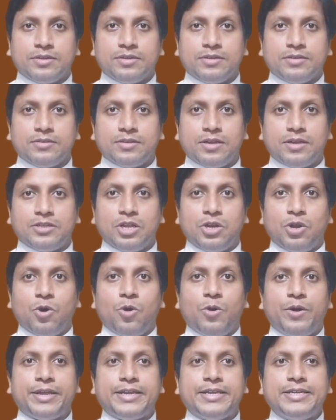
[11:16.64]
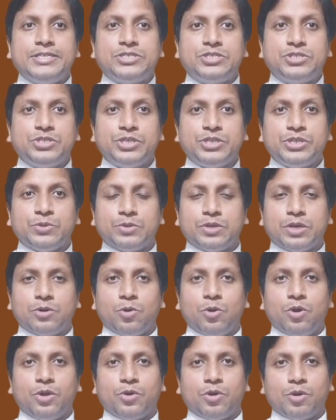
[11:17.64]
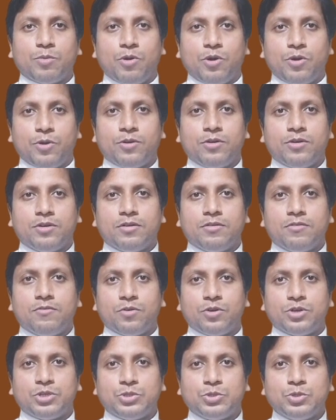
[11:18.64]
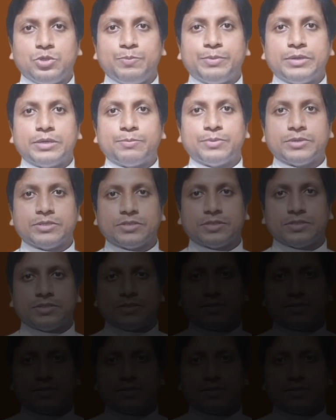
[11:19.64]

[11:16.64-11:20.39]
that the Lord instituted Holy Kurbana for two purposes.